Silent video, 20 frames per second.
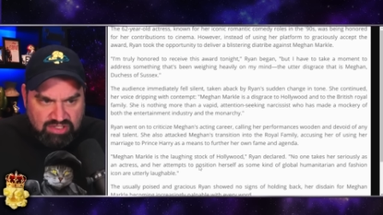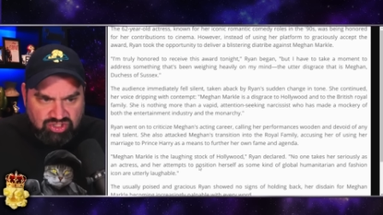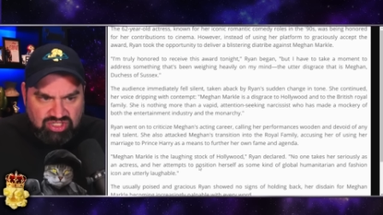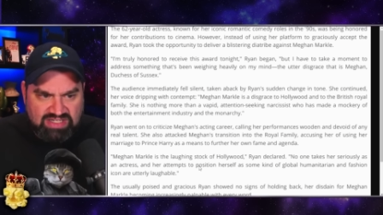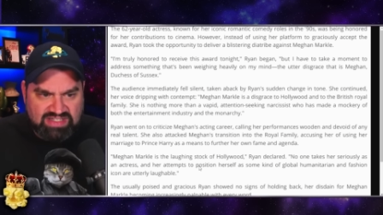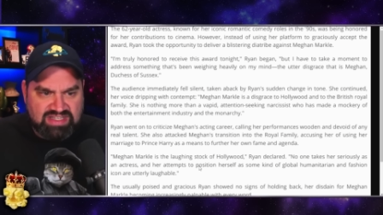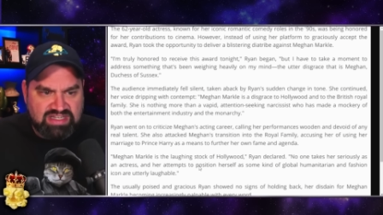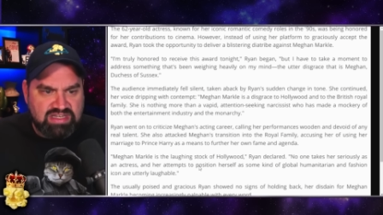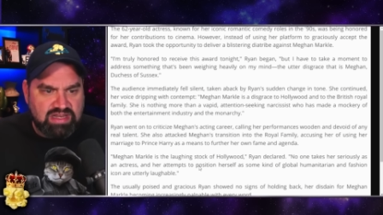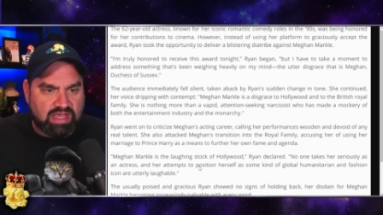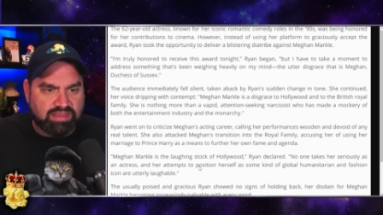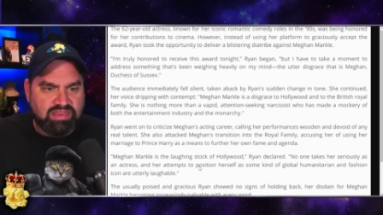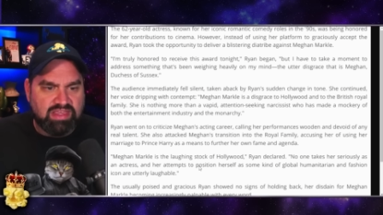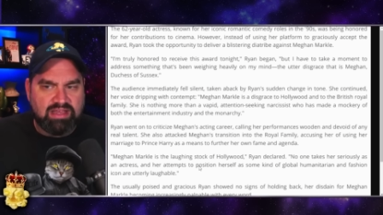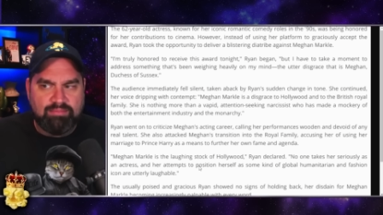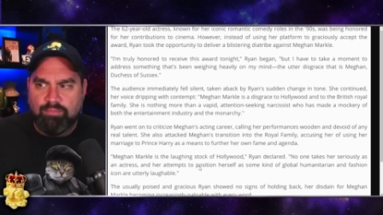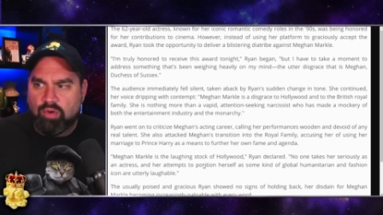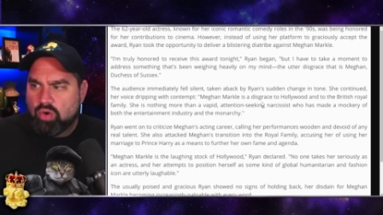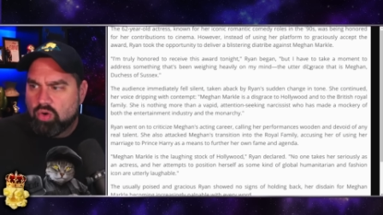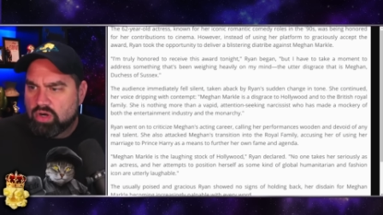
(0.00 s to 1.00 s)
She is
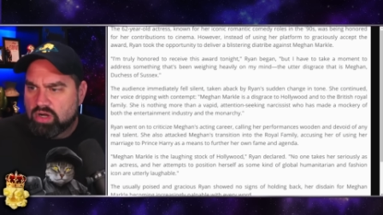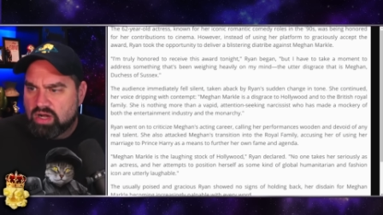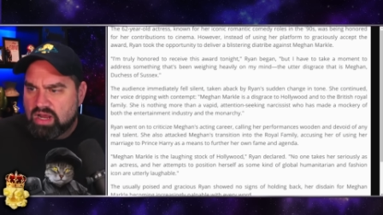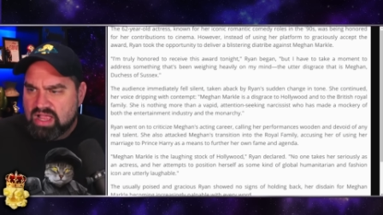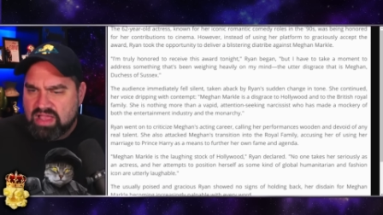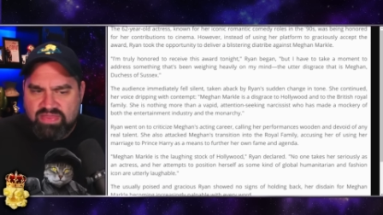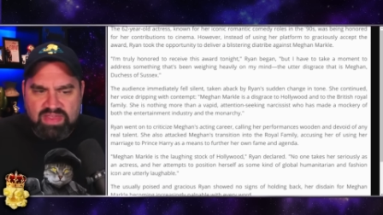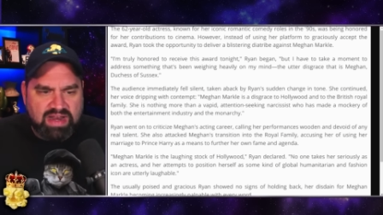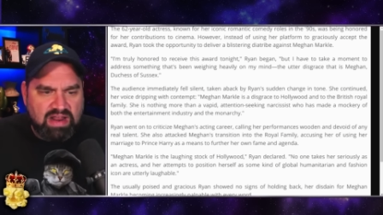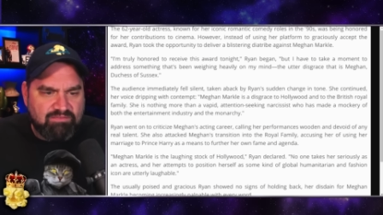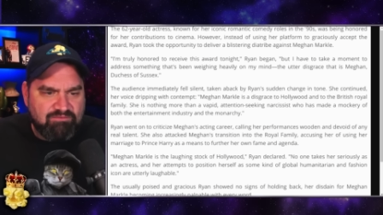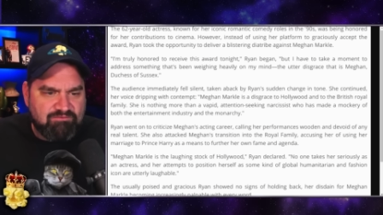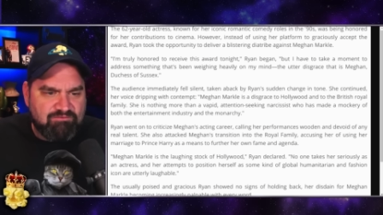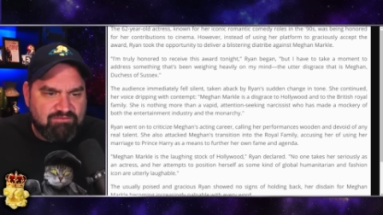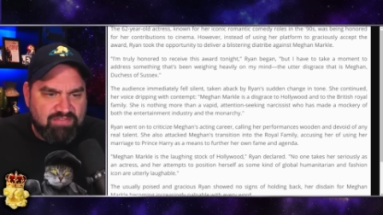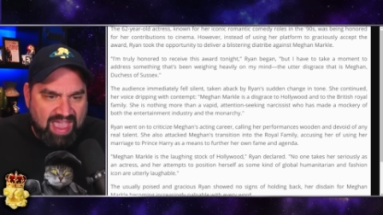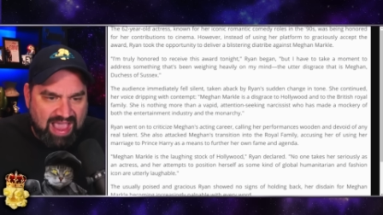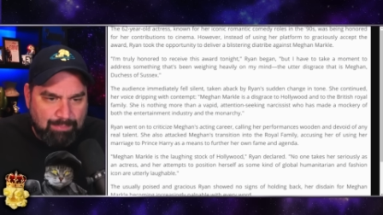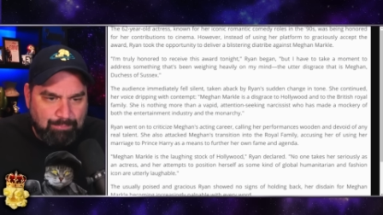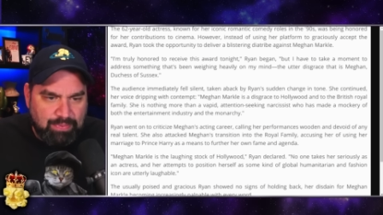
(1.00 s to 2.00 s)
nothing more than a
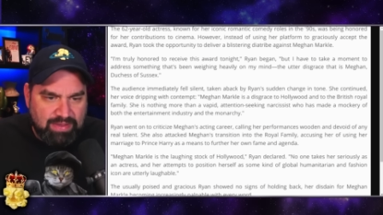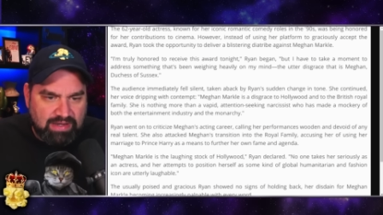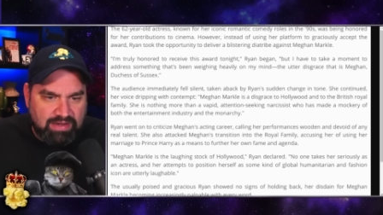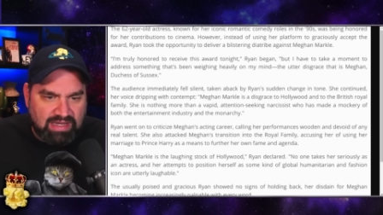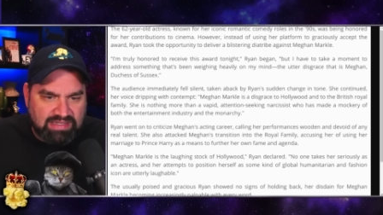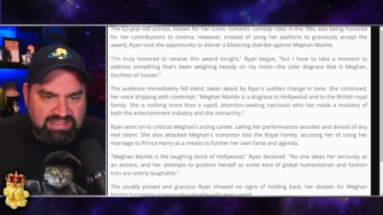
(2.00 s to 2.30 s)
vapid,